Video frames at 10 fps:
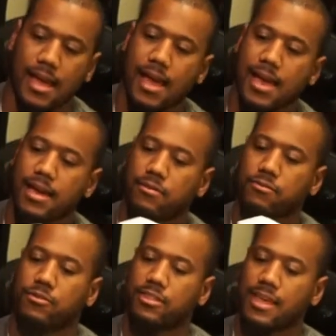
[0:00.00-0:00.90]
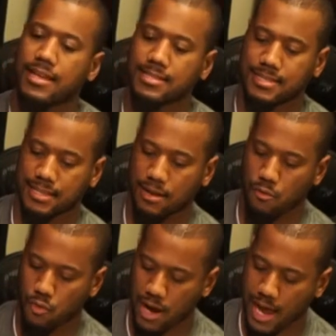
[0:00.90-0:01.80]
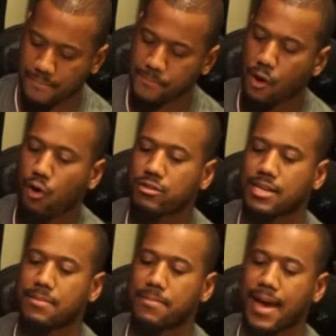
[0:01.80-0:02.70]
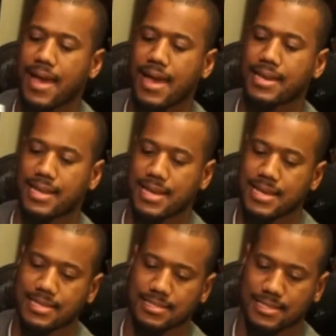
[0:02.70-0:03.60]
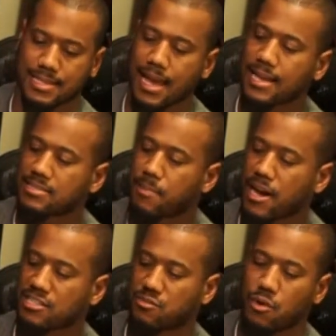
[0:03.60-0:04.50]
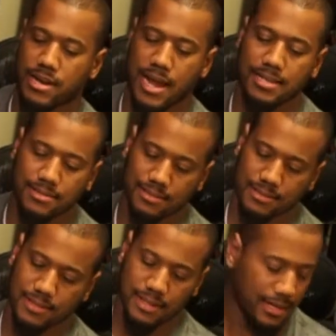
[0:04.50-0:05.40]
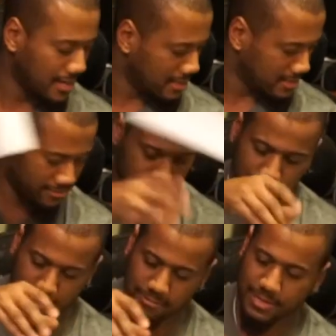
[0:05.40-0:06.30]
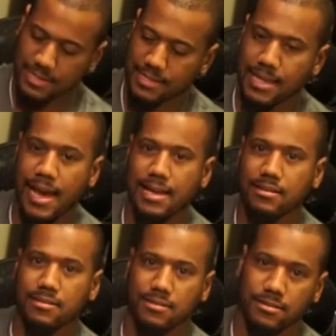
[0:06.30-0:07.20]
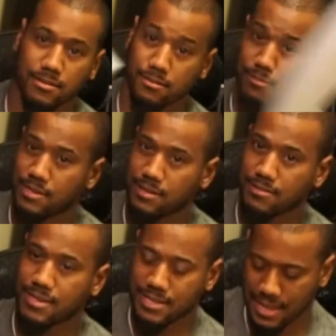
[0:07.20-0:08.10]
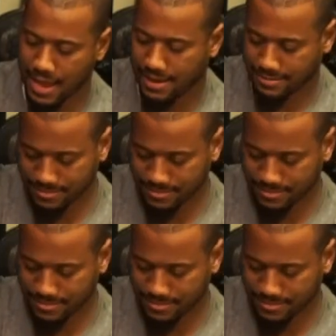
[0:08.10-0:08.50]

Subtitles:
And this, what I'm holding in my hand, is the Xbox One S. We don't need that. Or we don't need that.